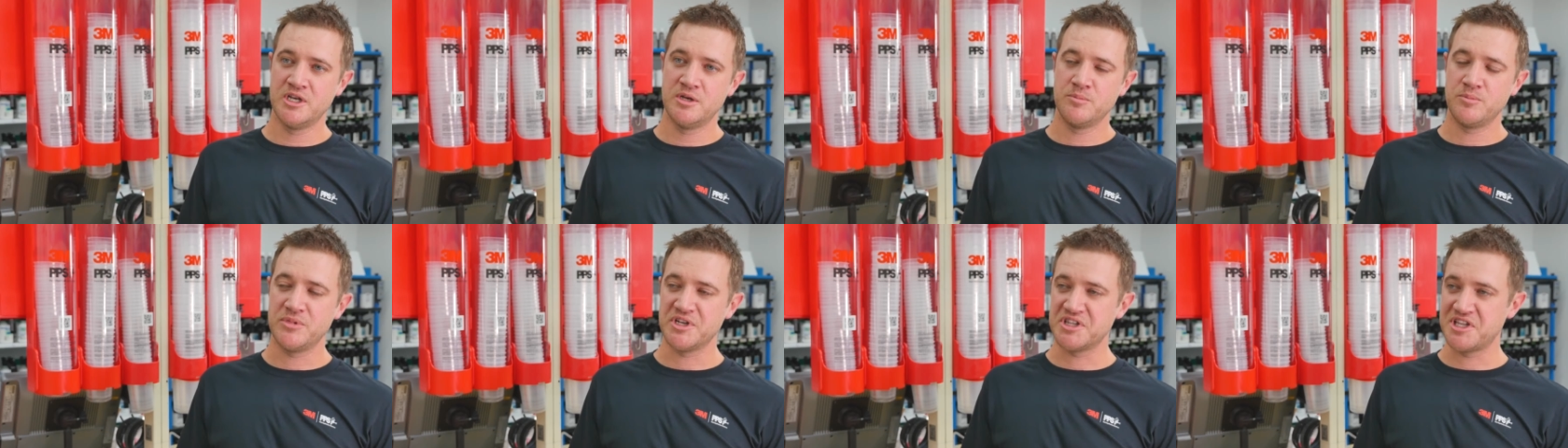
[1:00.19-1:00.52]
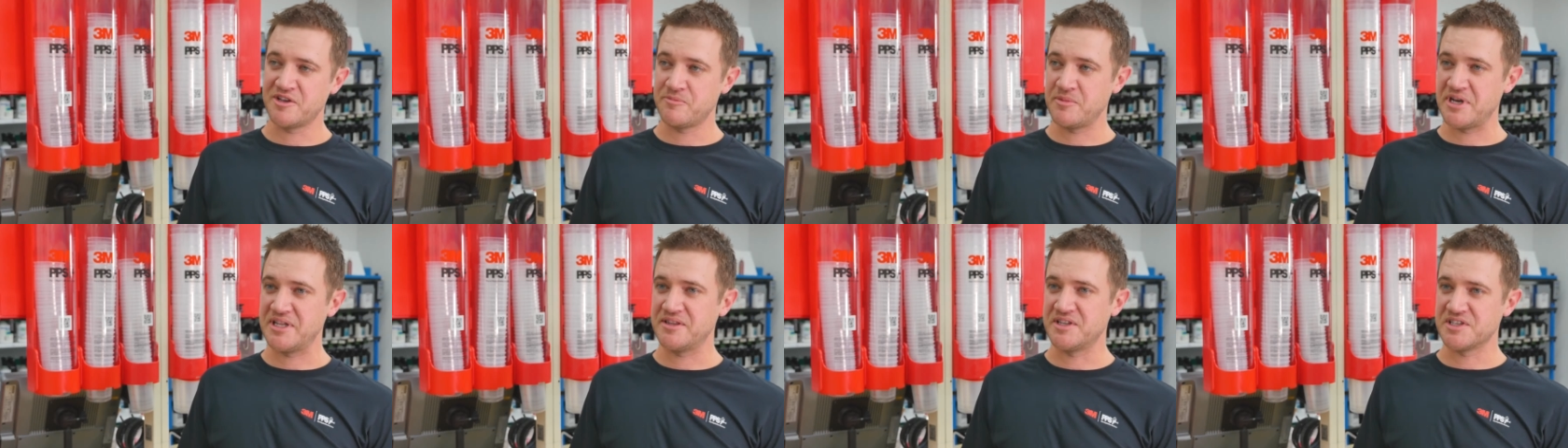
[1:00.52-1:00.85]
But
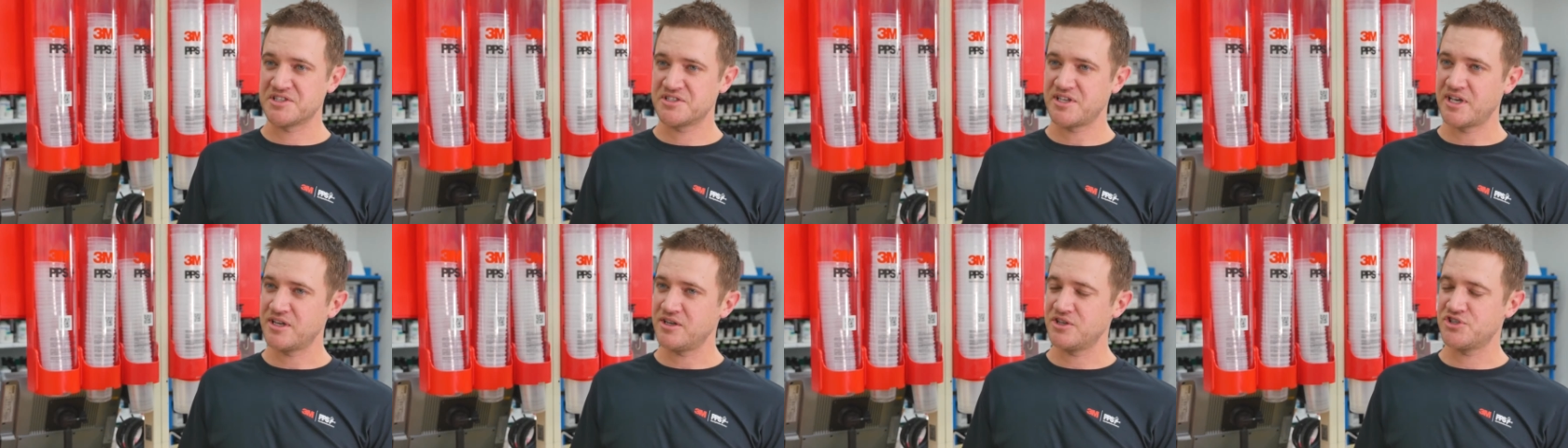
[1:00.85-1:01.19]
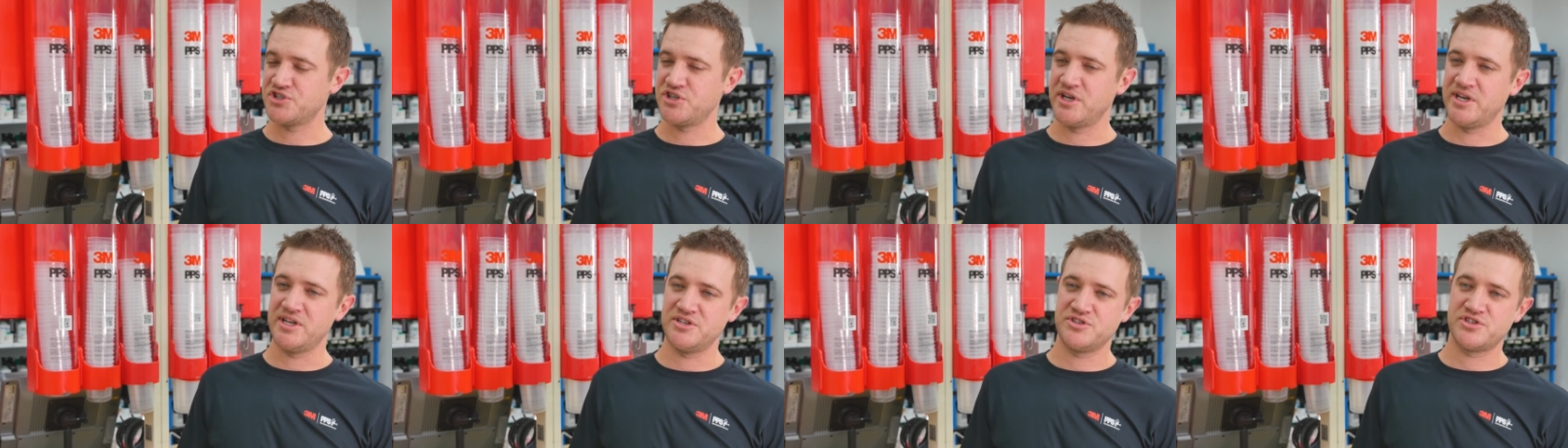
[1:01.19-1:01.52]
they made the subtle
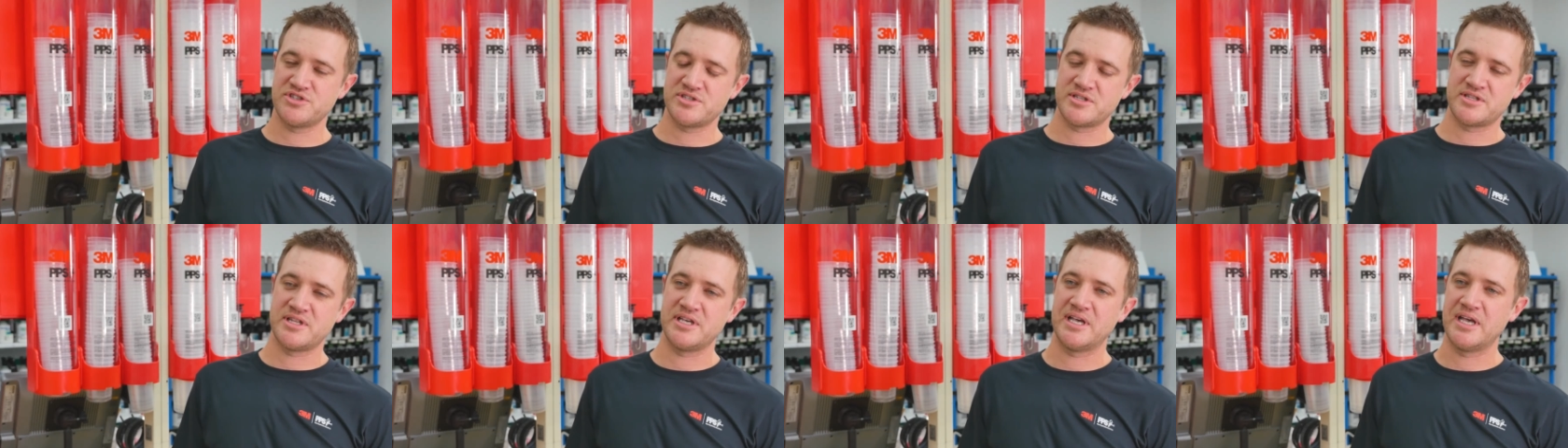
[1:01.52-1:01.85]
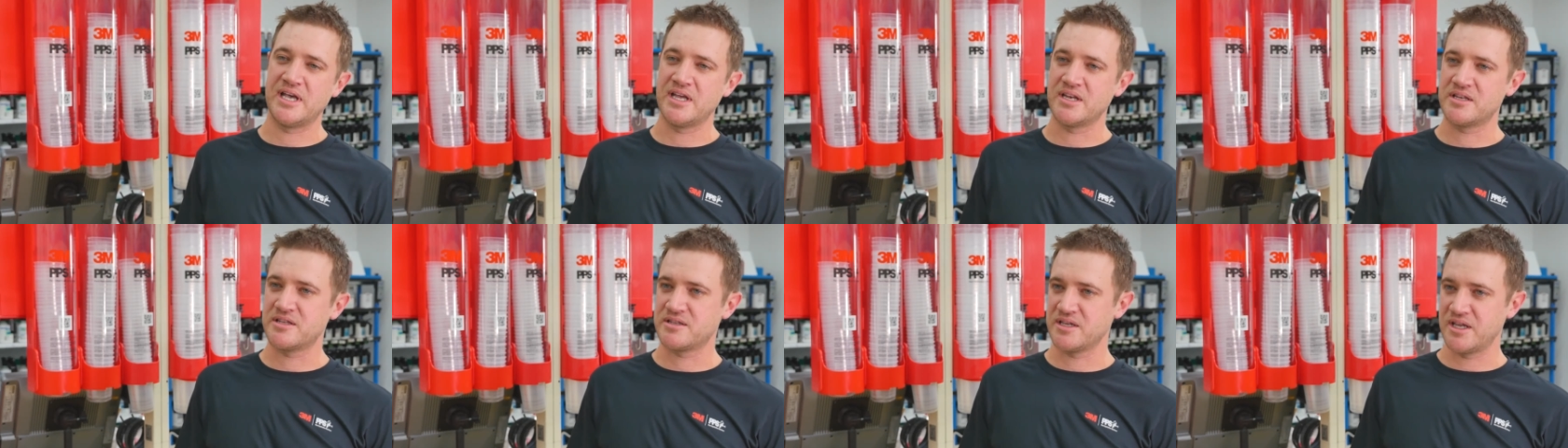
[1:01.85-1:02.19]
changes
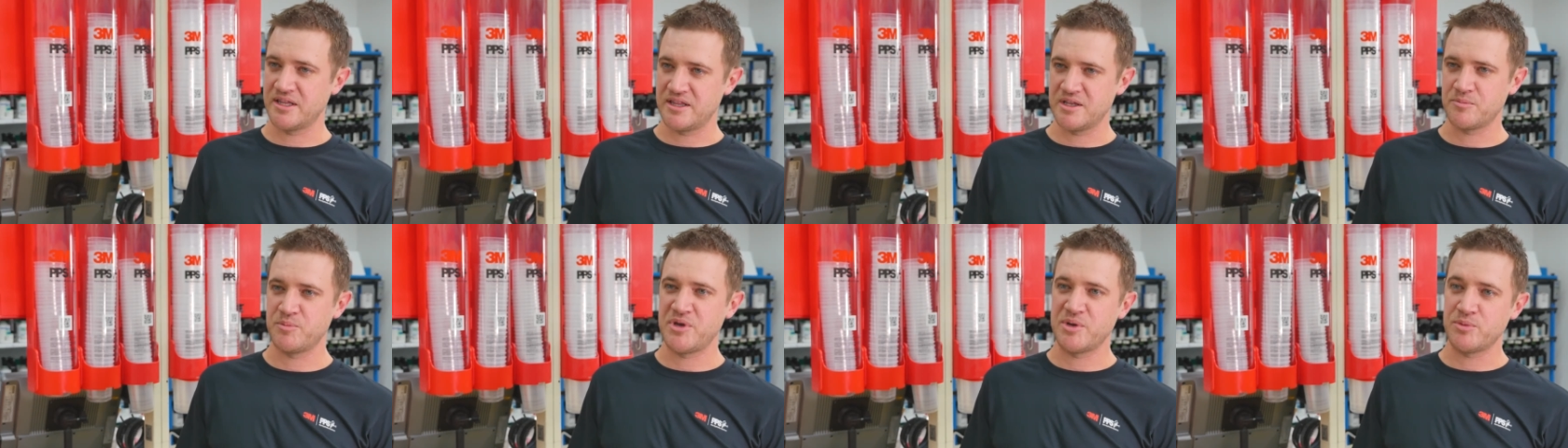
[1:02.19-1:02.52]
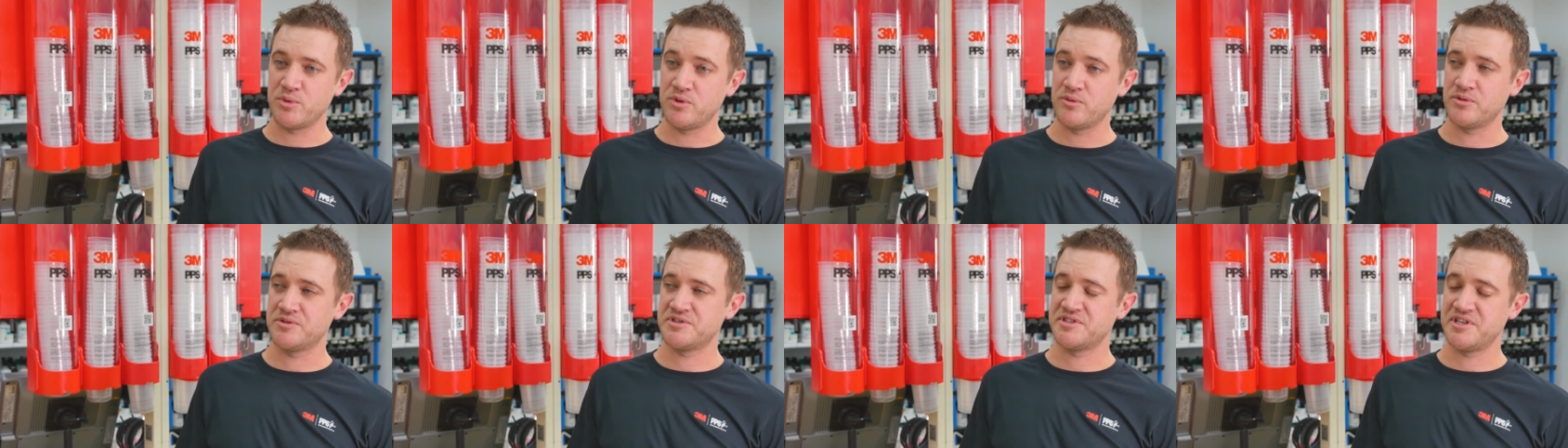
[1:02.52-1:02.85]
that I think
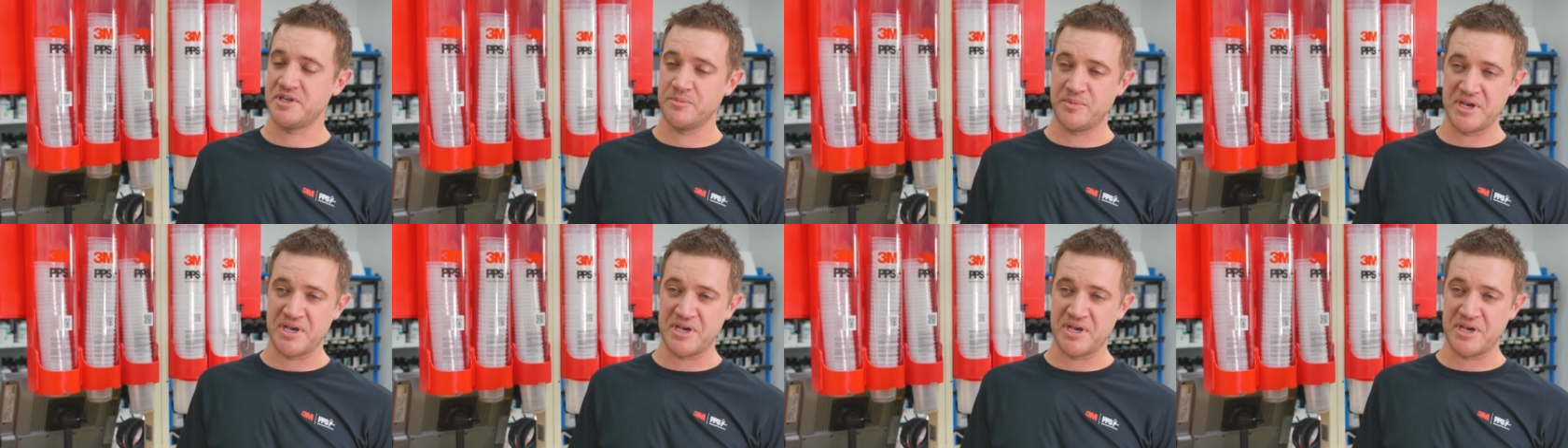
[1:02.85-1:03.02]
people will see a